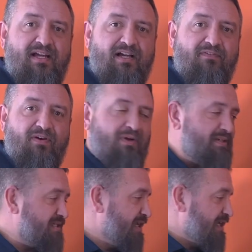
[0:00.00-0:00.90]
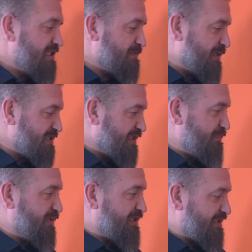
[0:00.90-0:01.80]
of our walls, especially
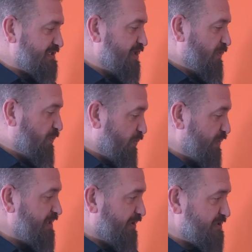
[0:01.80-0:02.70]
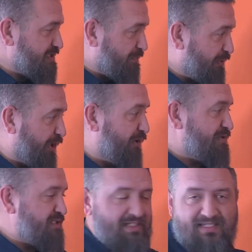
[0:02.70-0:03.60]
because we are
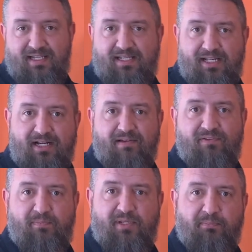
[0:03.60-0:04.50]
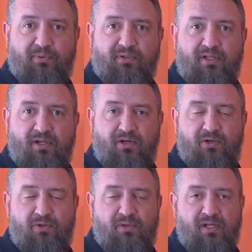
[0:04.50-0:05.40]
supposed to take care of the people
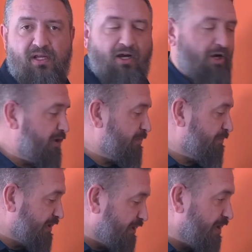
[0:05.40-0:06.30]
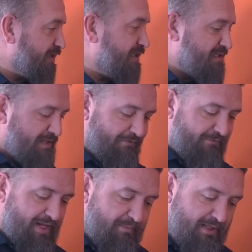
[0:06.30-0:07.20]
who are belonging to the
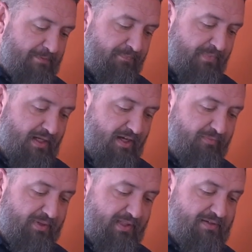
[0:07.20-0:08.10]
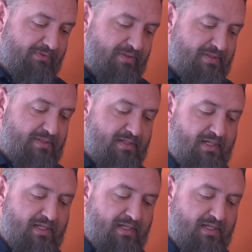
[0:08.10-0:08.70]
family of believers.